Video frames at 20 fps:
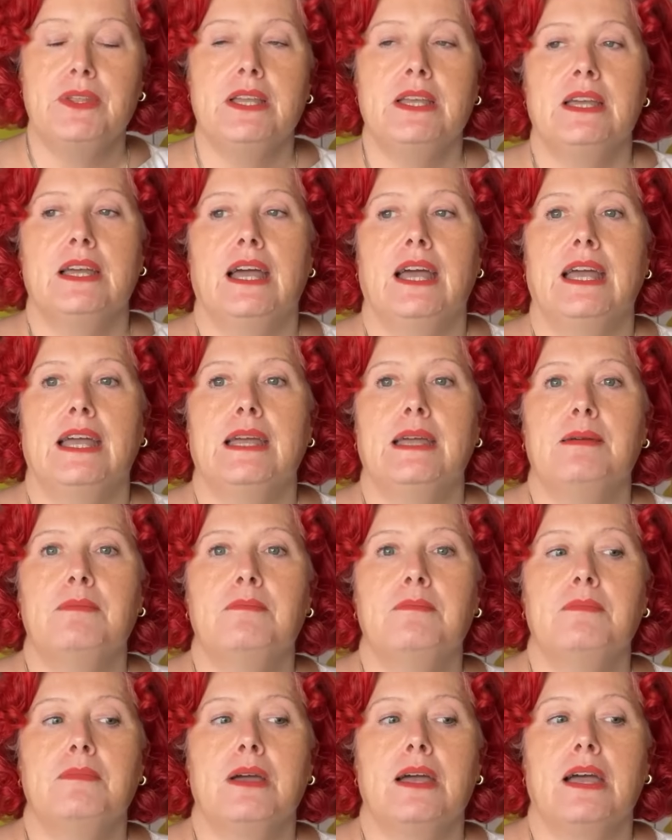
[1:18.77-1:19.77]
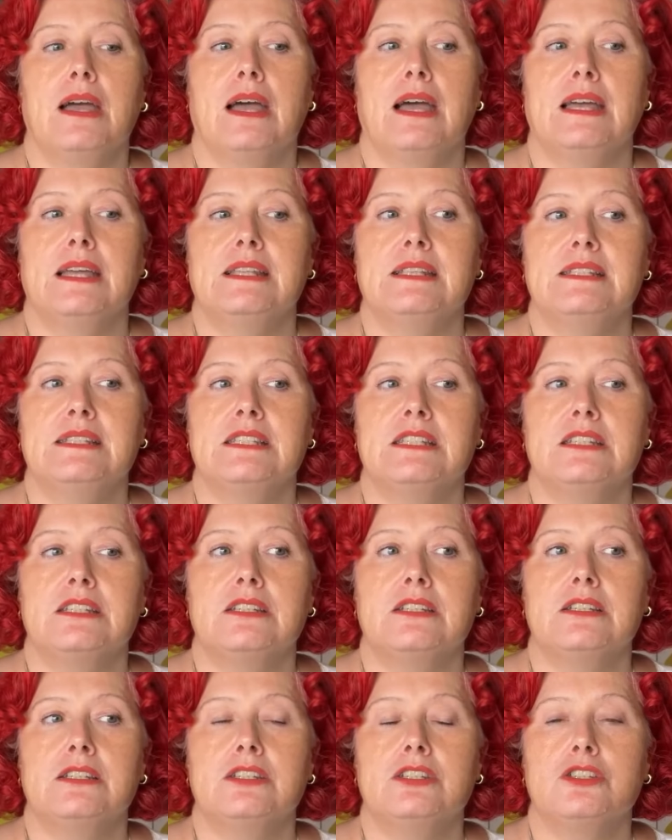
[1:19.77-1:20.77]
and
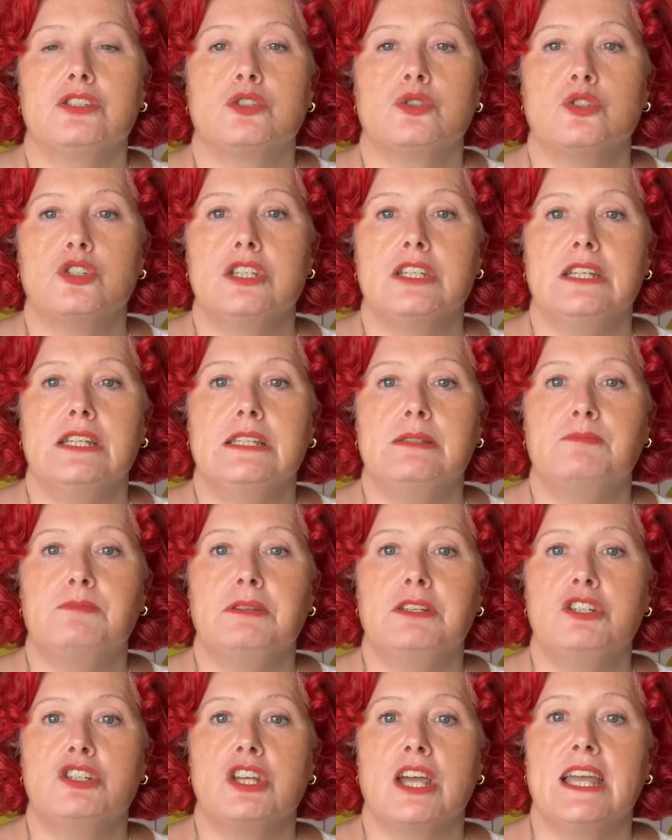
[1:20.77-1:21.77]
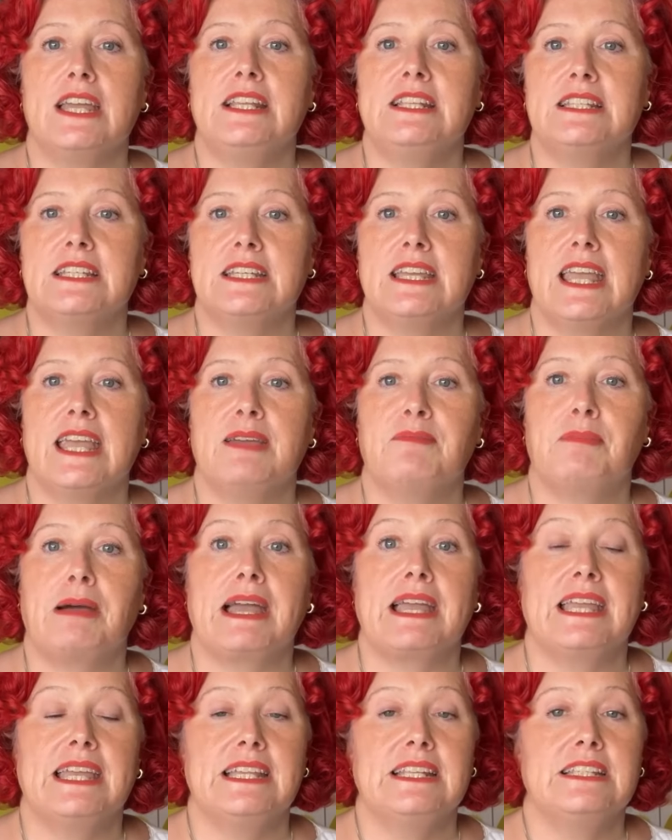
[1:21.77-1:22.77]
so she's been trying to get back
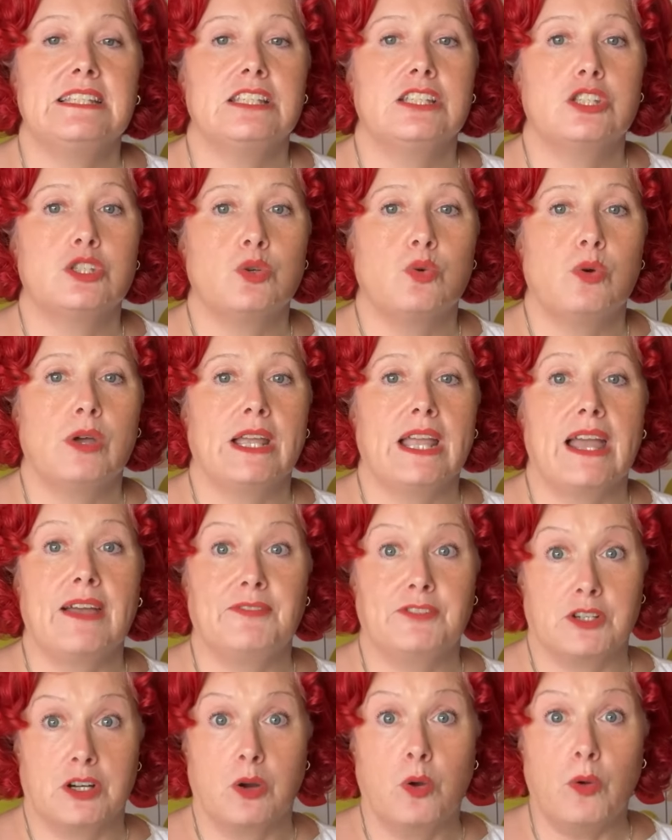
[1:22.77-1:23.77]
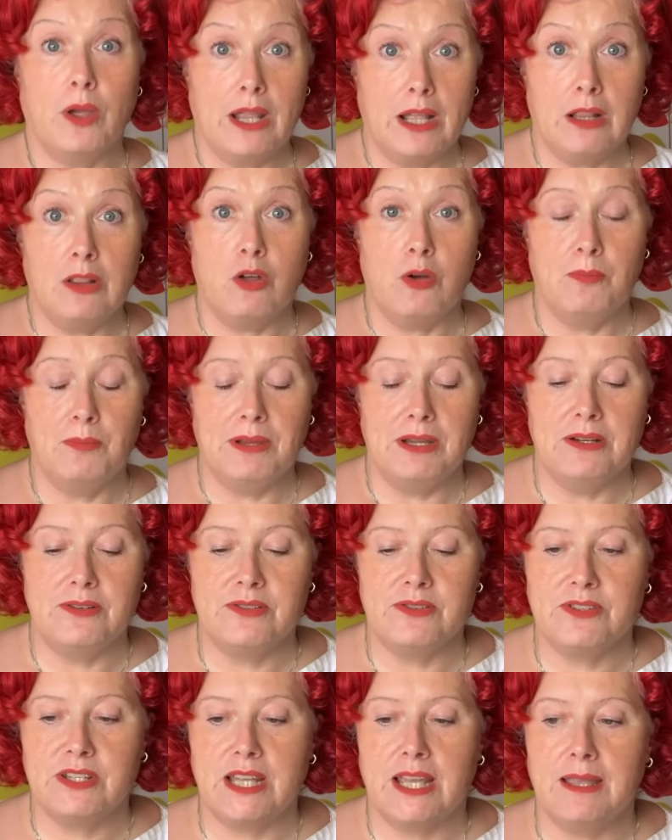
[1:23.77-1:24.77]
into sewing after quite a long period of
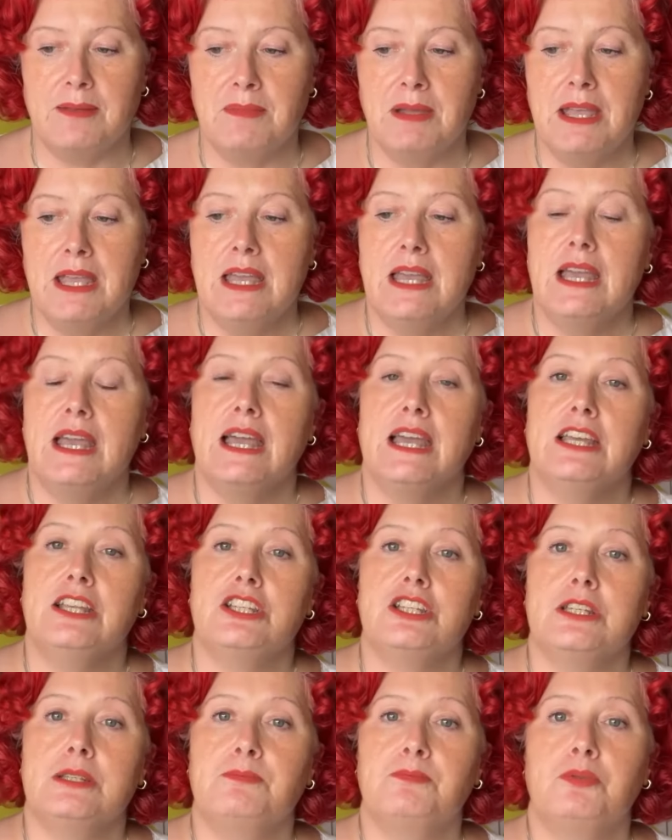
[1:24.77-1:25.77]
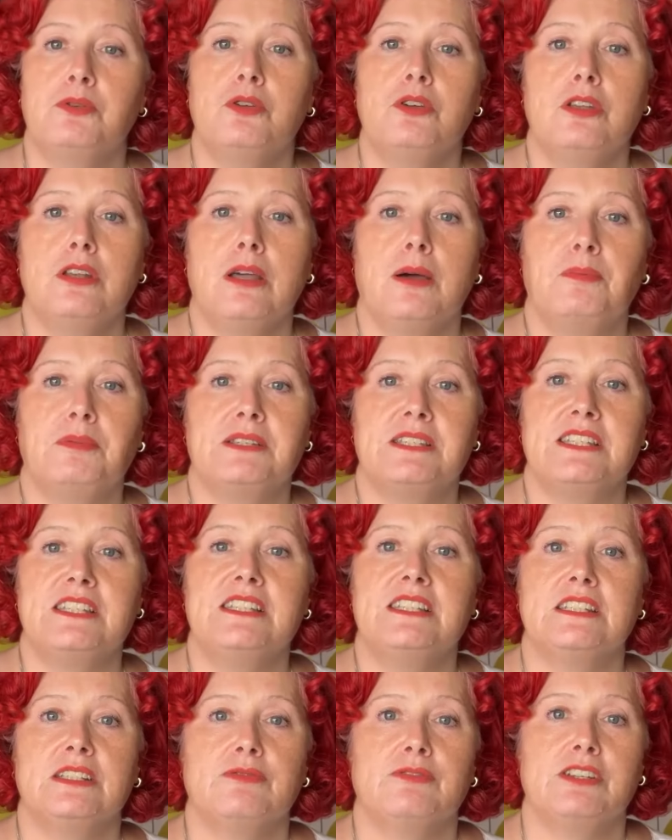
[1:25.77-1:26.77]
time, and she's putting up a series
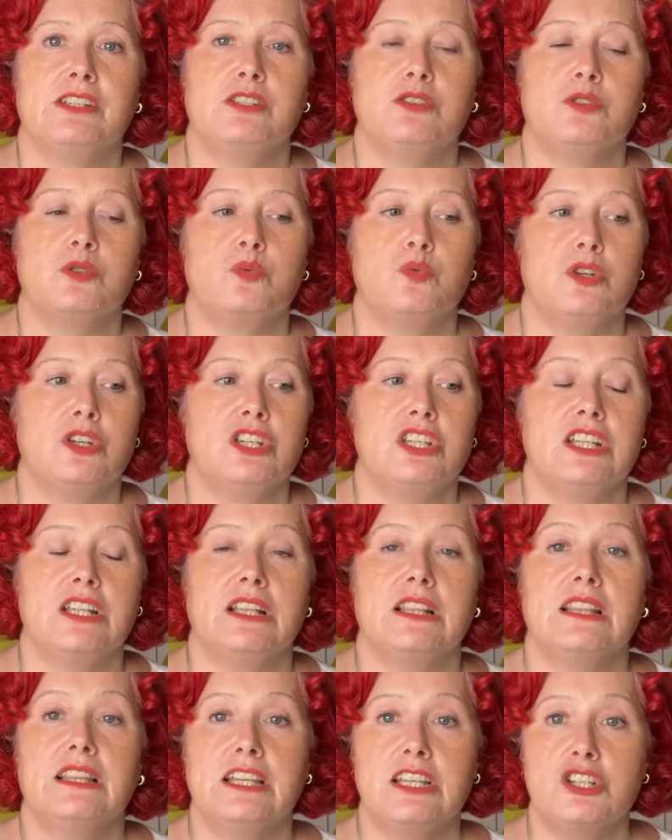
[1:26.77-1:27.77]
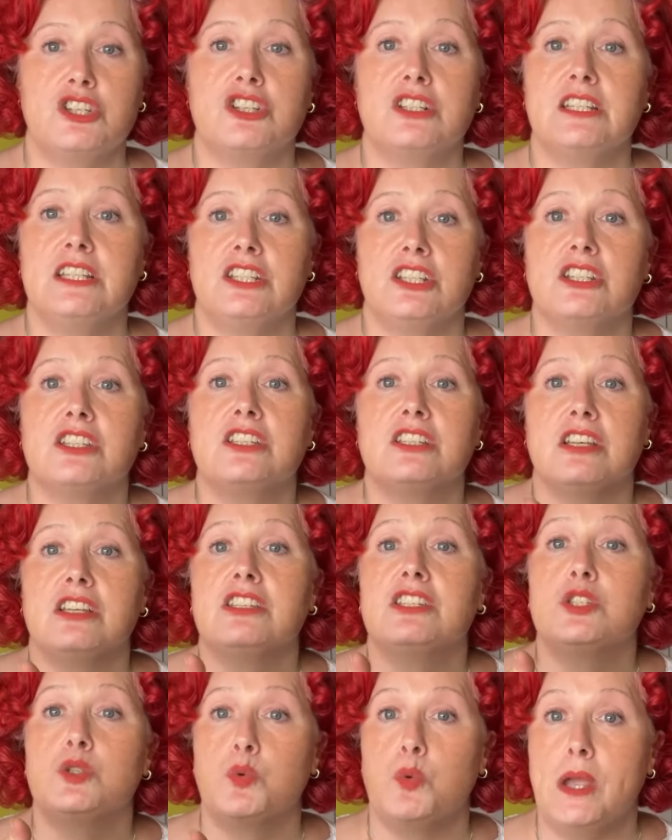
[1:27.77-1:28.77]
of videos where she literally just does
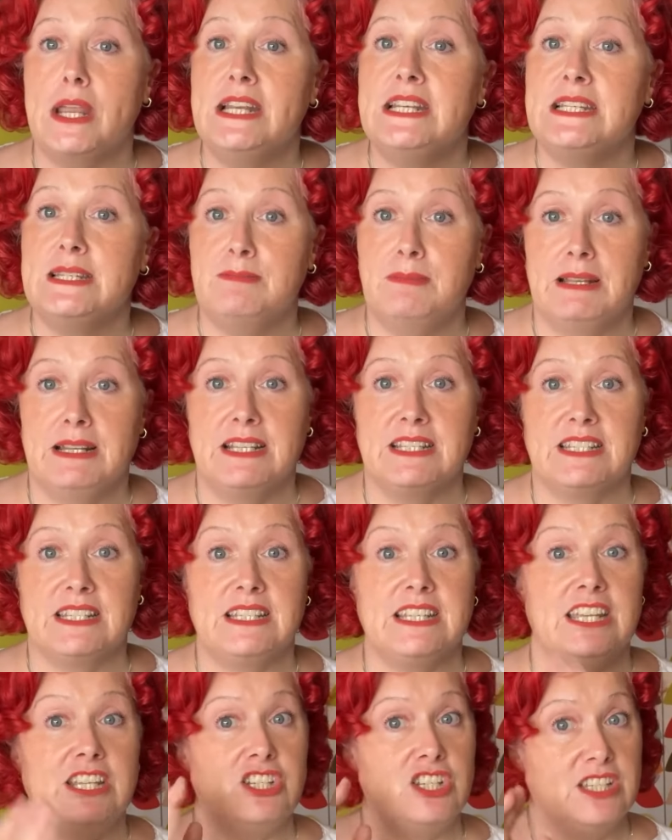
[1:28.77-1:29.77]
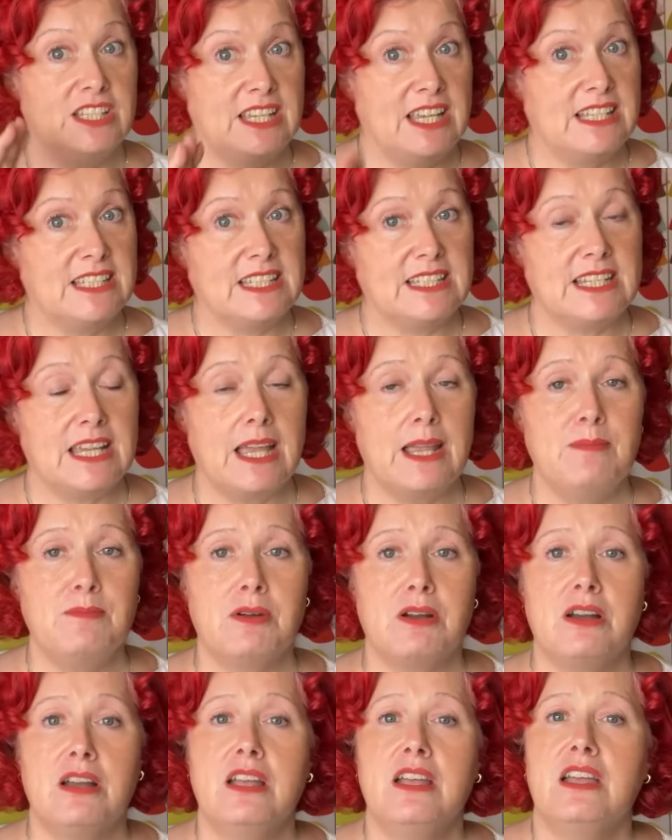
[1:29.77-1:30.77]
20 minutes a day. She sets a timer
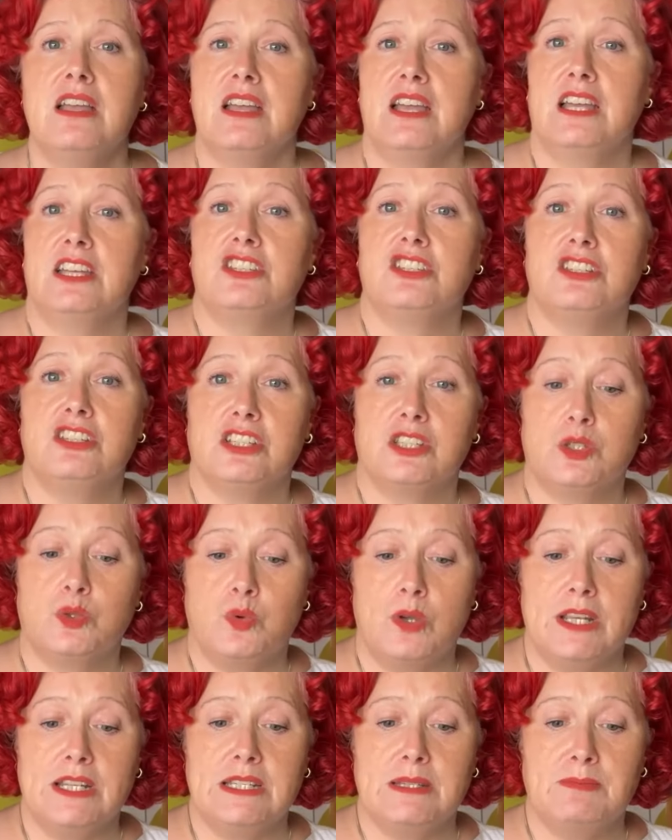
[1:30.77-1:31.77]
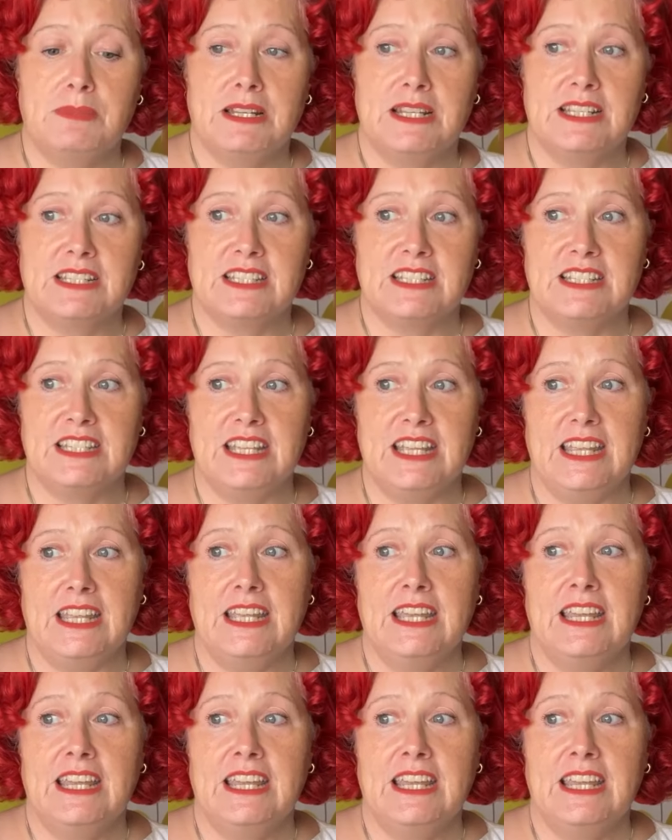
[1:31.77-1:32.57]
and she does 20 minutes a day,